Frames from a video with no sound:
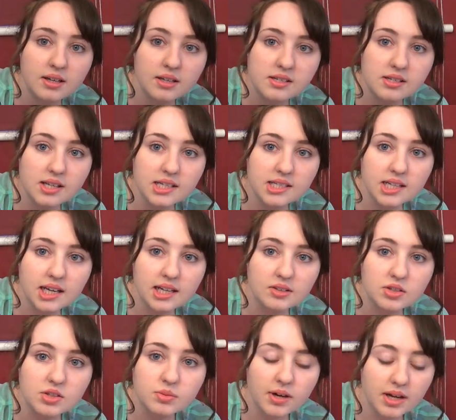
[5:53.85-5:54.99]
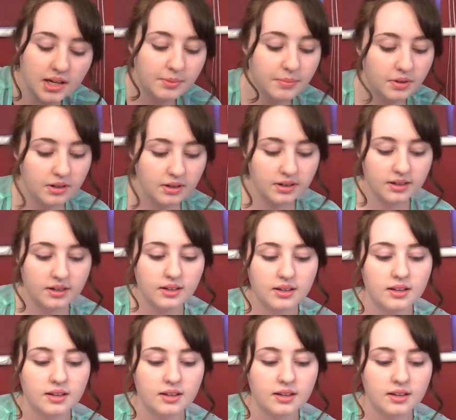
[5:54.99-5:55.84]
So that's like a little swirly one,